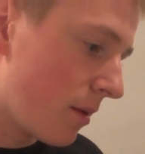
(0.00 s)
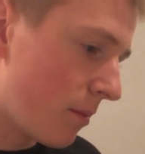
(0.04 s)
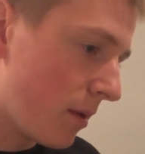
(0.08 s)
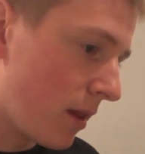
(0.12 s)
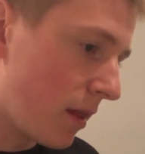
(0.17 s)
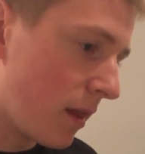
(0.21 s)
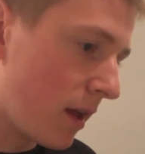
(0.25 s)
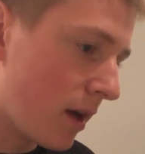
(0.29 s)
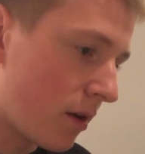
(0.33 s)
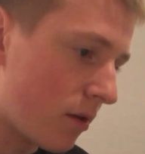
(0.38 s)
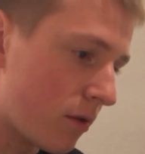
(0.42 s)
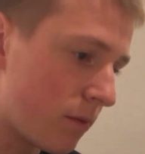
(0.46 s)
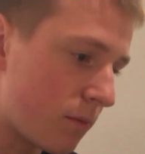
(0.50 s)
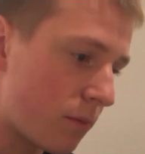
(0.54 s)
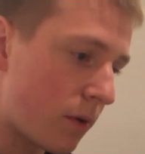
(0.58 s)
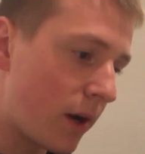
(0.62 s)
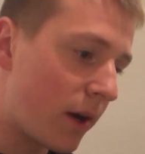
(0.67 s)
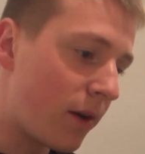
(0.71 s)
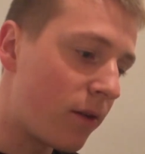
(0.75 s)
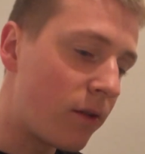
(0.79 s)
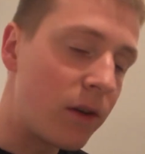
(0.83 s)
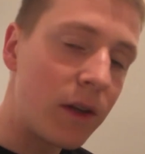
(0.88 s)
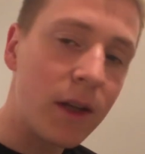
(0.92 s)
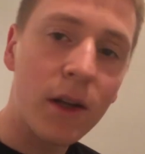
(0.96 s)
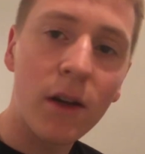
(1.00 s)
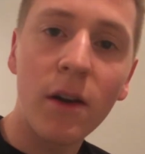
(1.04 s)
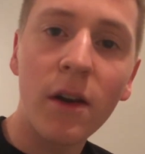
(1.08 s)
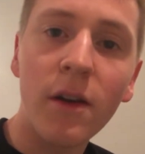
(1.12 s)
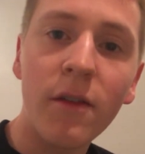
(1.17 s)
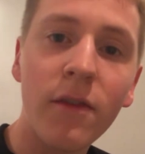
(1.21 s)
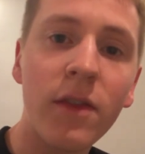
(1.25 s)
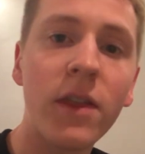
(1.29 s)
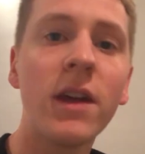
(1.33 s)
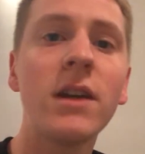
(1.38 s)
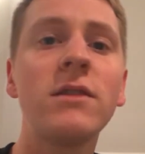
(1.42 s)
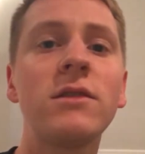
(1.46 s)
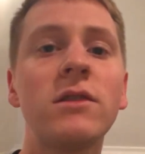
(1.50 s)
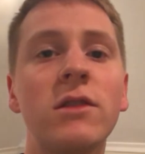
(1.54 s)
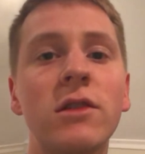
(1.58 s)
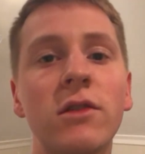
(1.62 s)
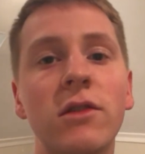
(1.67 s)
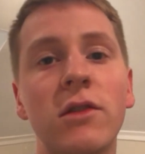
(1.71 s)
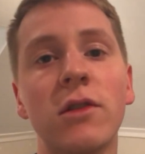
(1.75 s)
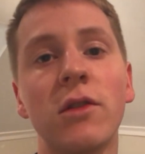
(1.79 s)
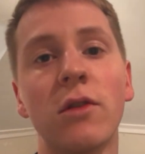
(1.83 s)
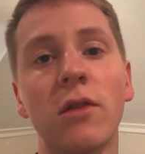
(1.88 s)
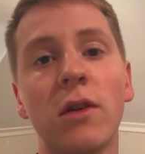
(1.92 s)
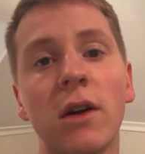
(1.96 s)
But there are apparently a lot of things to
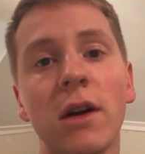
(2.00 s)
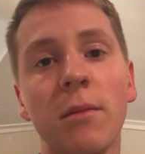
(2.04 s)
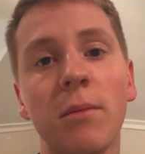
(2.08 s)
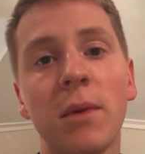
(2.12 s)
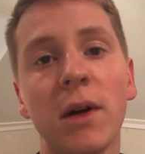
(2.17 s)
do.